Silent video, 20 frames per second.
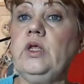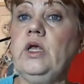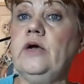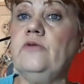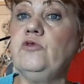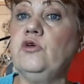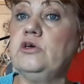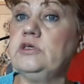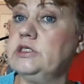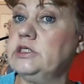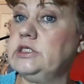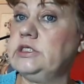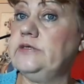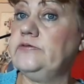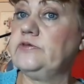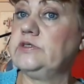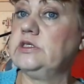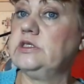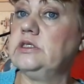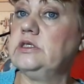I've not
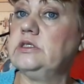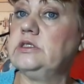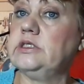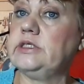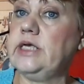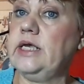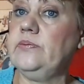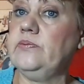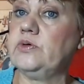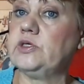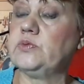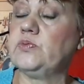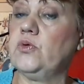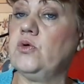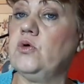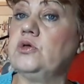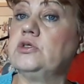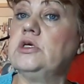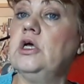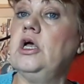received December's
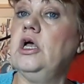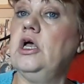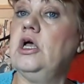box.